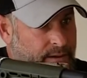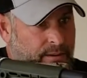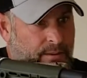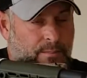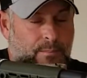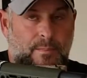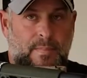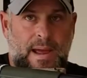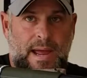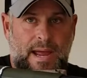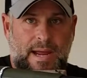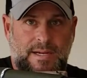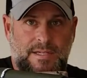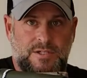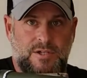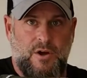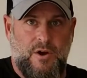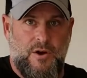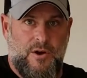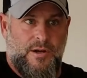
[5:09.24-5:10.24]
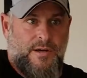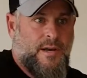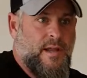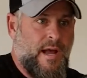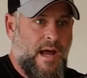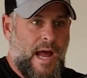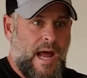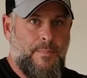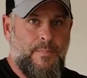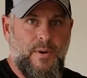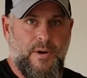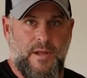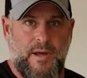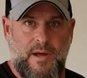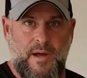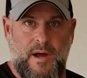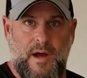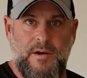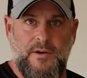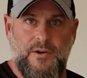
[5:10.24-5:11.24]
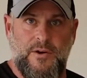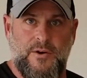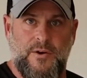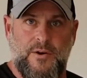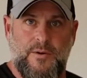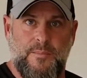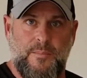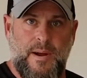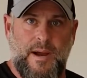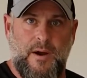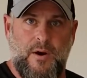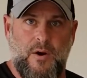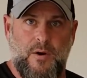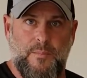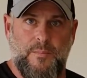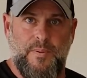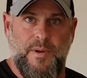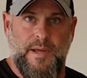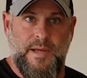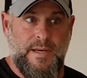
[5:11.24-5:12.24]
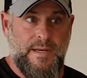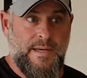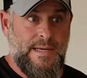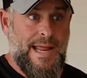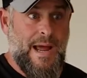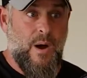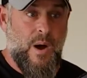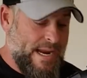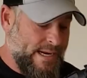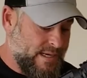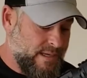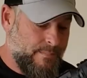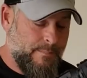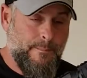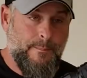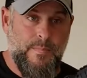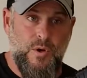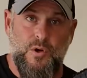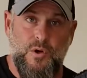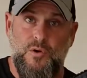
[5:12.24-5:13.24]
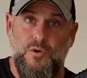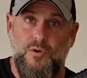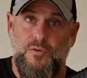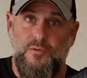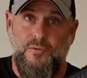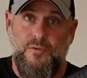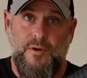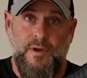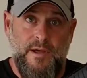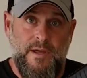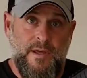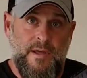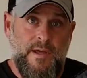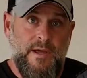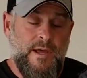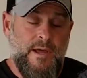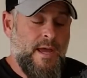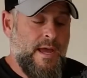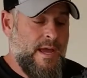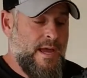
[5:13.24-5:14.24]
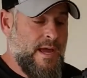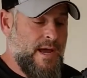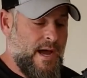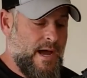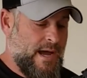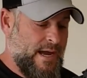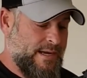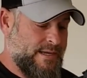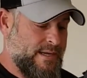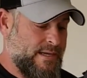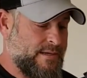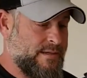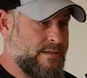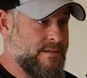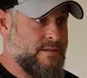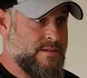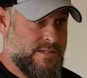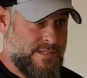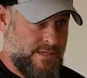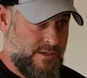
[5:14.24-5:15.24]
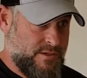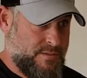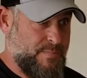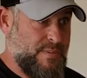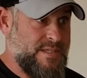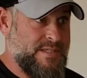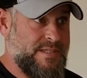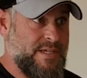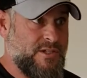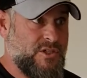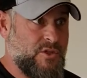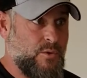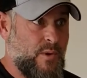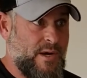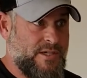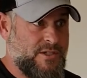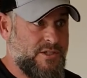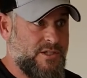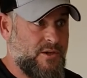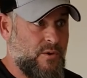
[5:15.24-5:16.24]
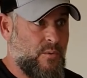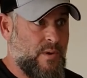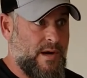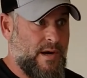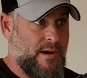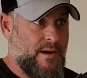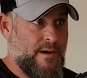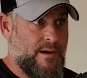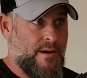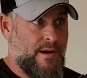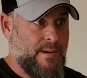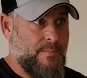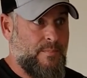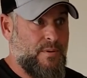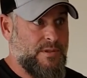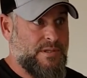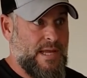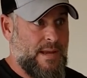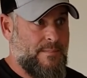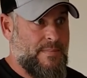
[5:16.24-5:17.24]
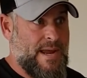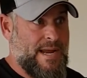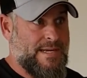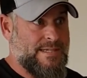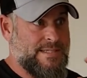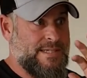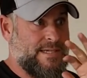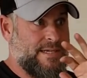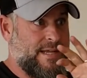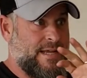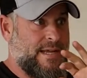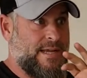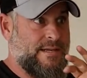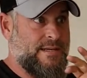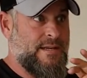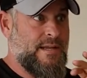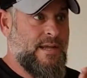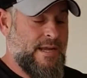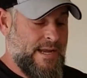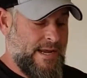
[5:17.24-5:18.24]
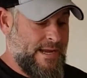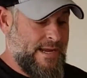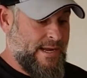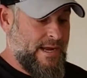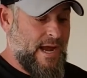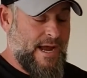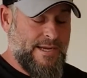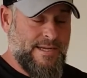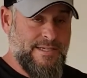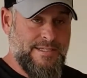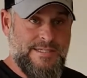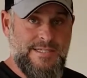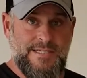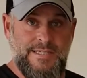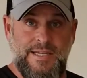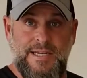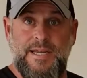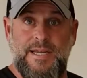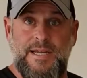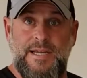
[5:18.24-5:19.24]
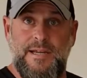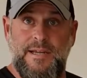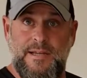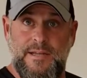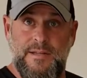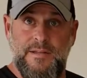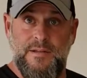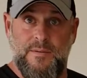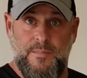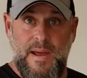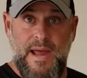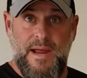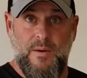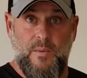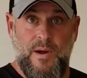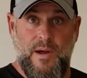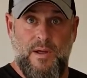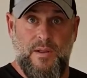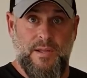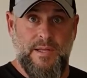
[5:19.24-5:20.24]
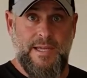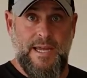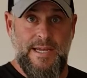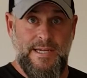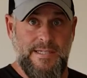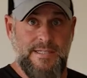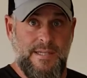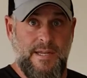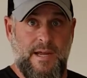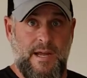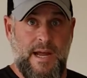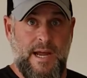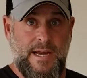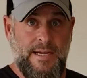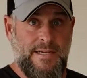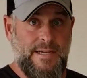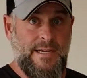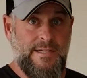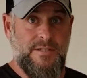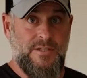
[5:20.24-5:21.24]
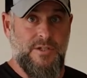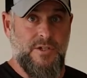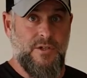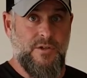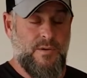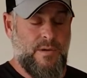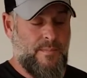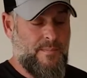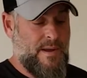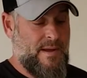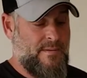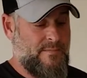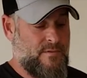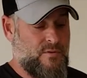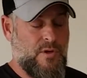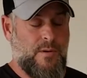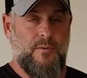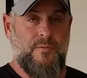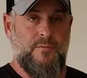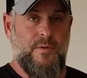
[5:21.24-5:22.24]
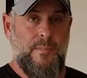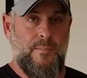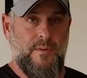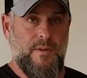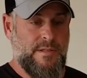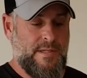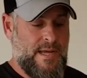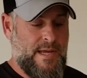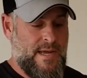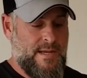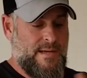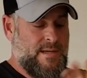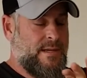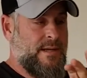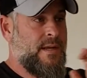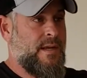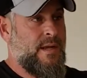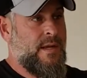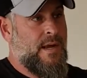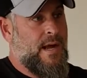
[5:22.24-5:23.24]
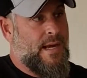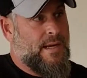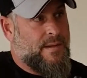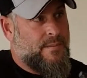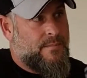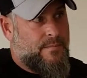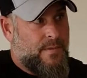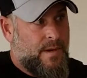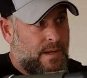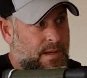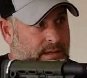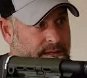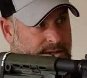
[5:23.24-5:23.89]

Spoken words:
mag is gone, I put it under my armpit. Now I can move, I can still be situationally aware, I can put that magazine in, I can see the mag well in case I need to and I'm having trouble fumbling that. I can